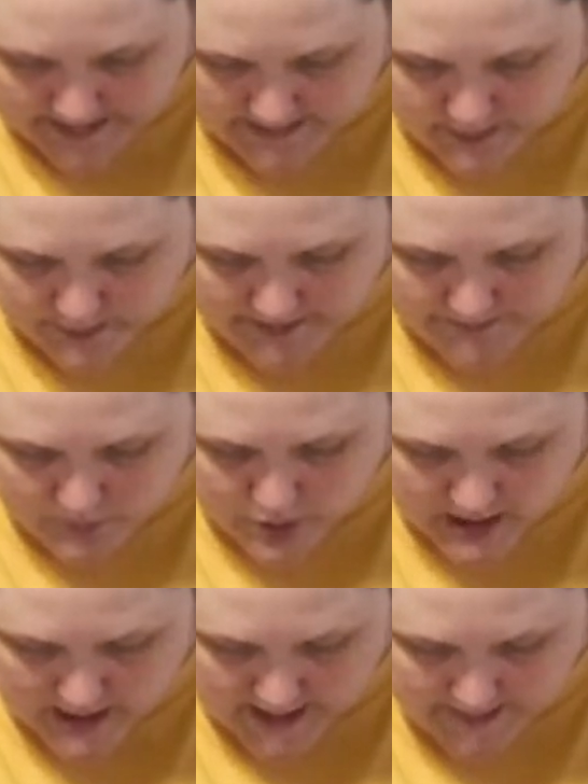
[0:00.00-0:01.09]
bit more
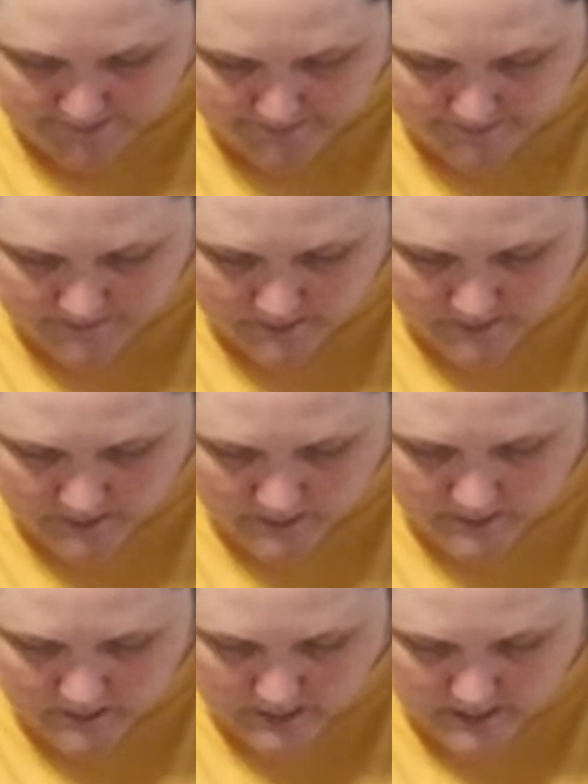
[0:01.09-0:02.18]
time
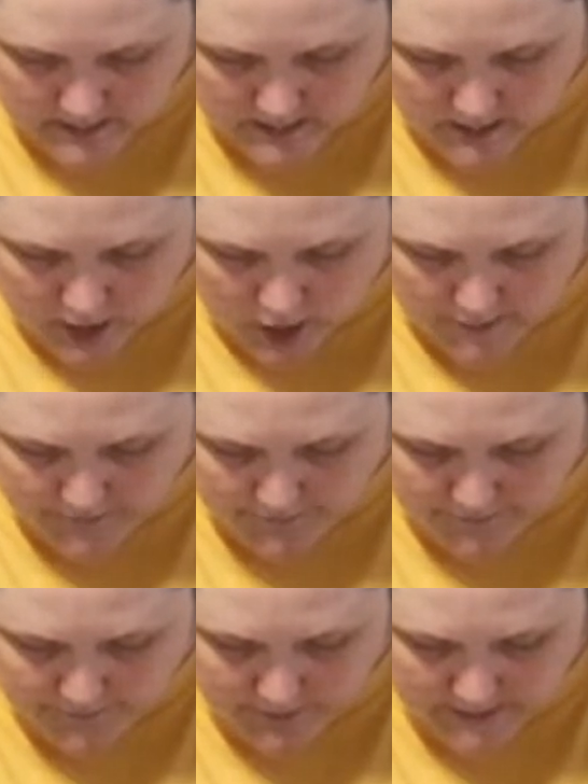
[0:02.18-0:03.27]
off
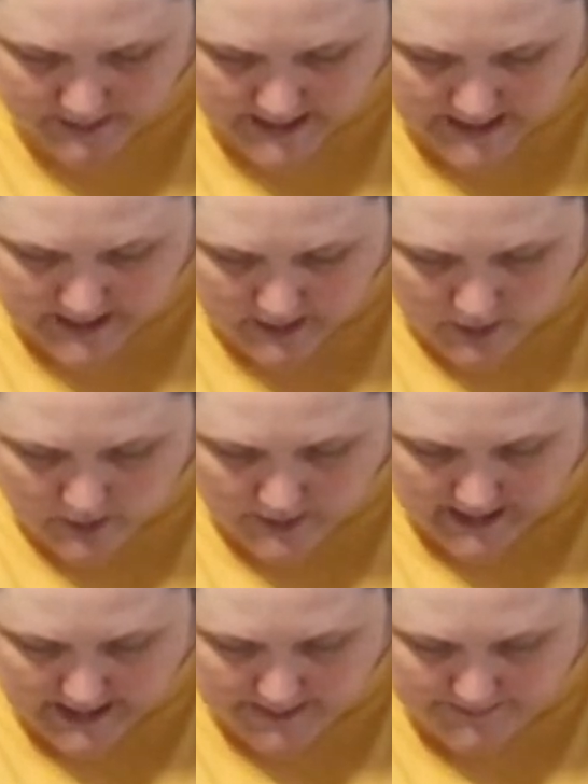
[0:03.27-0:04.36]

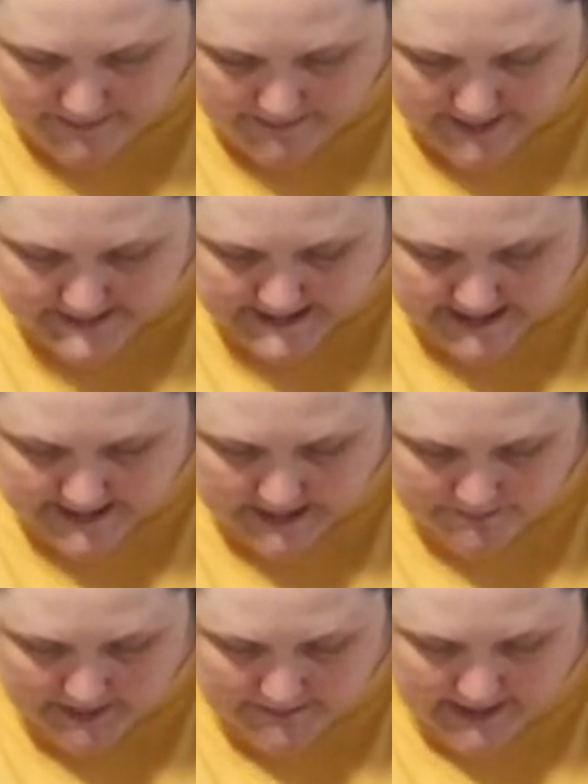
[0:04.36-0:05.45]
and then start it up
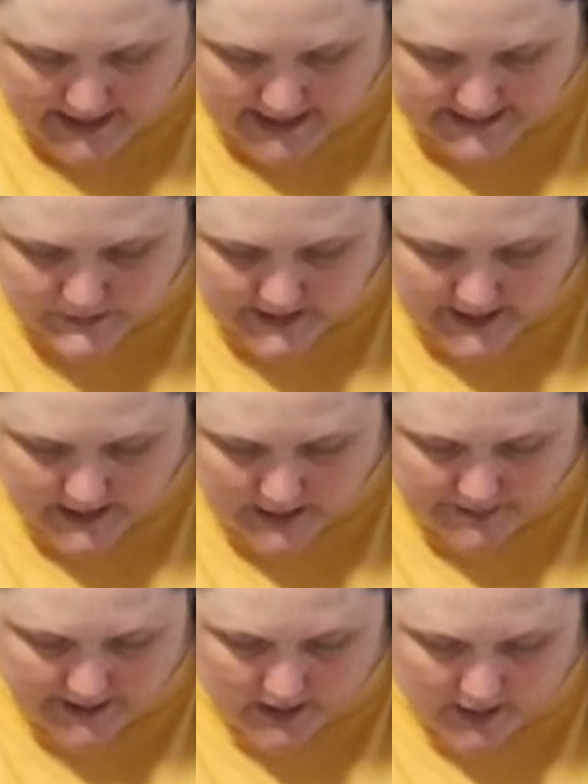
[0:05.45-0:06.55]
maybe next week.
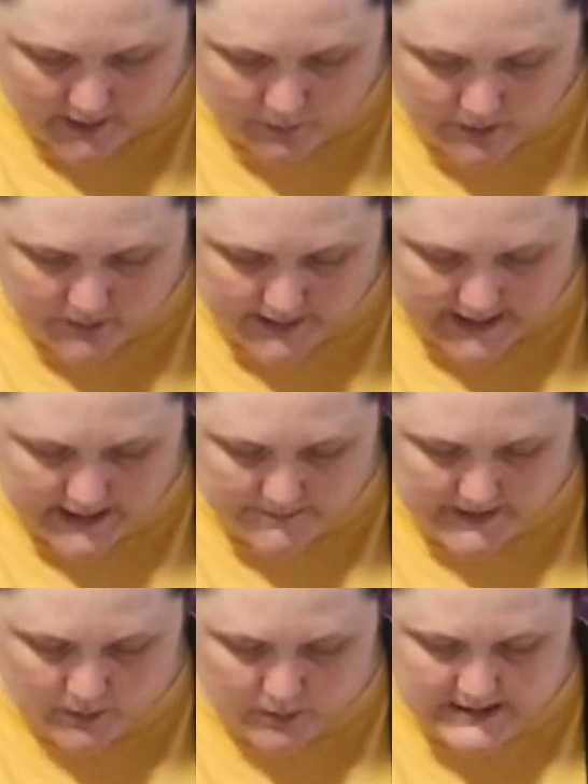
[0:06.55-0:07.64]
But I will get him. He
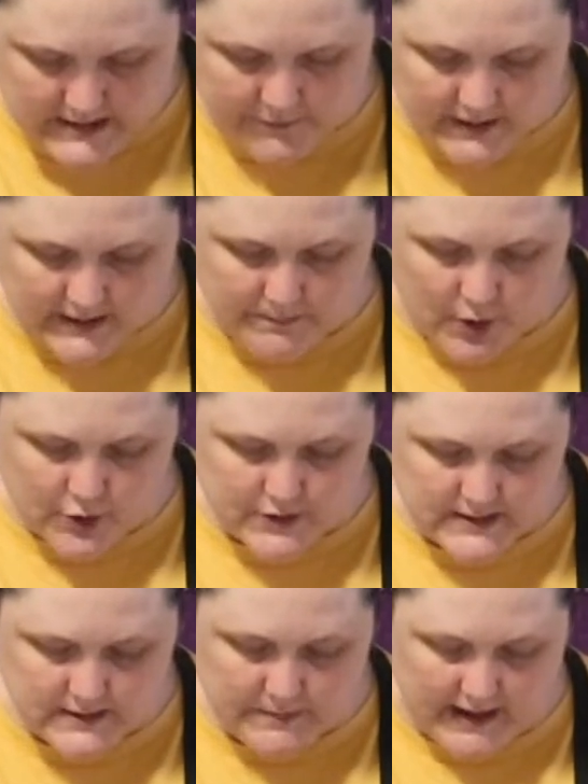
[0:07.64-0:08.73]
will definitely post
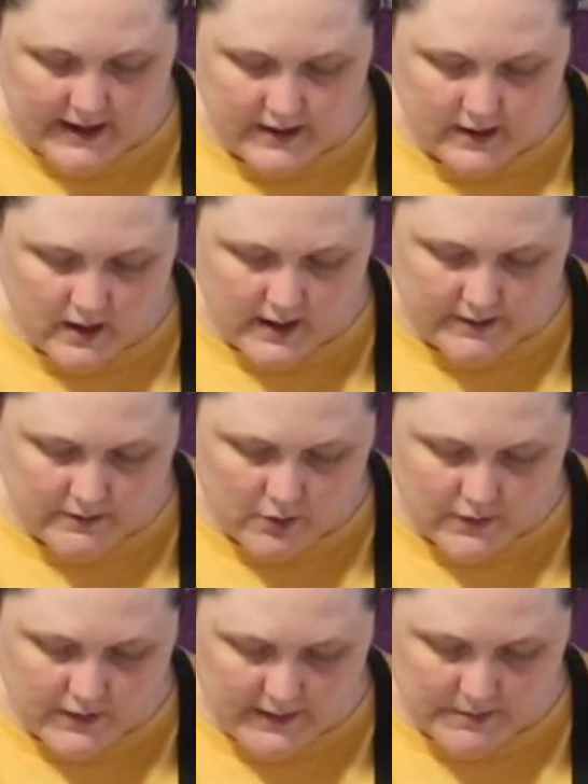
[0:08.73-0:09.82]
about it. I know
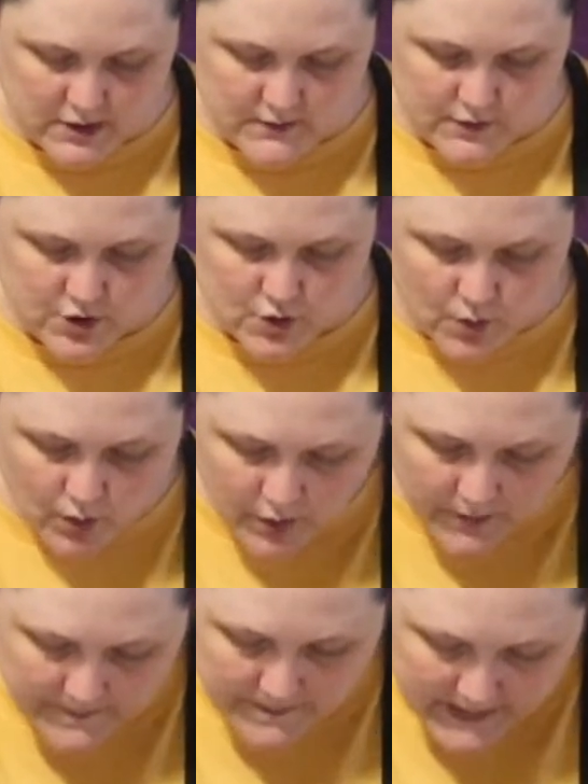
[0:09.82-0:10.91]
that much for sure.
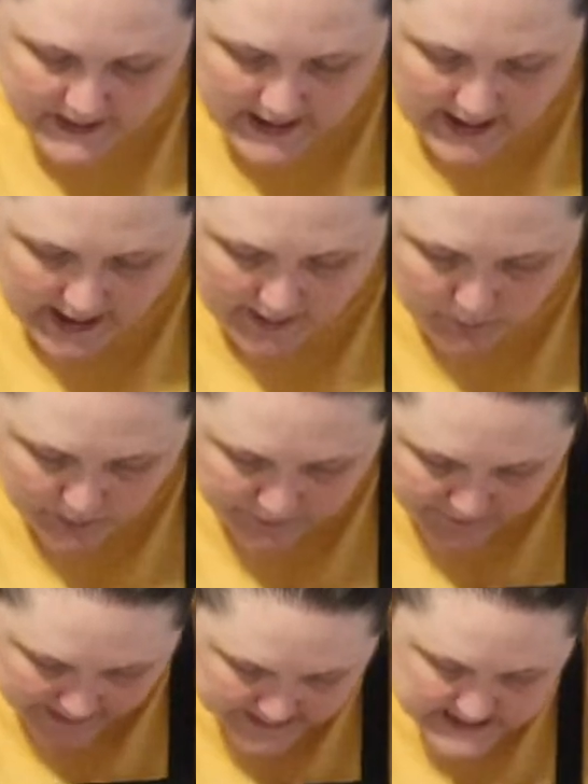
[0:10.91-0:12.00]
We'll
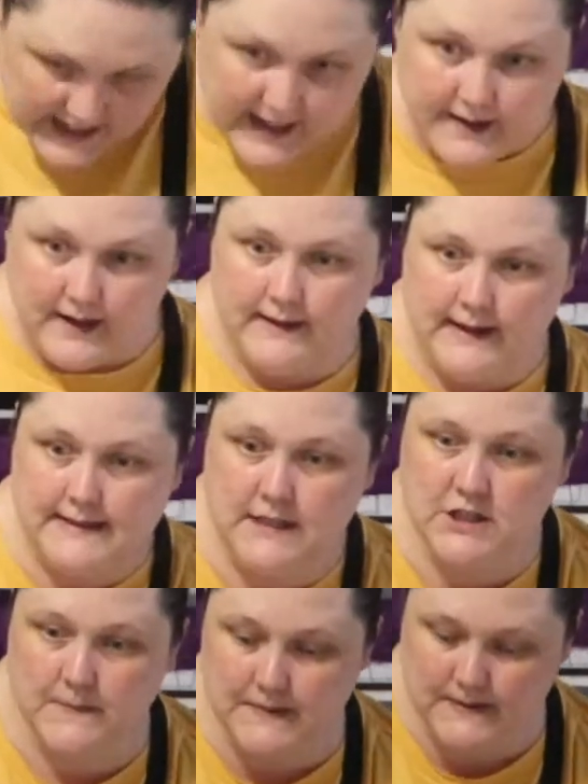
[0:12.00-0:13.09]
find out unless he
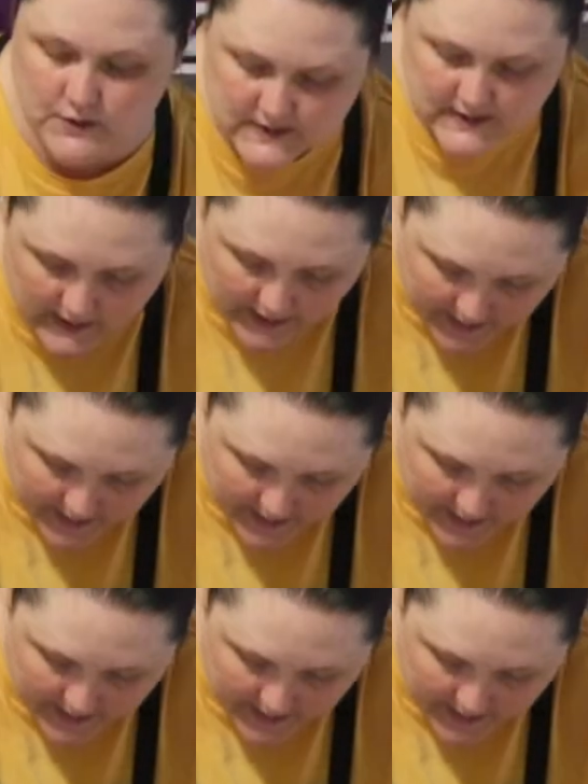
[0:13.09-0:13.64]
jumps on tonight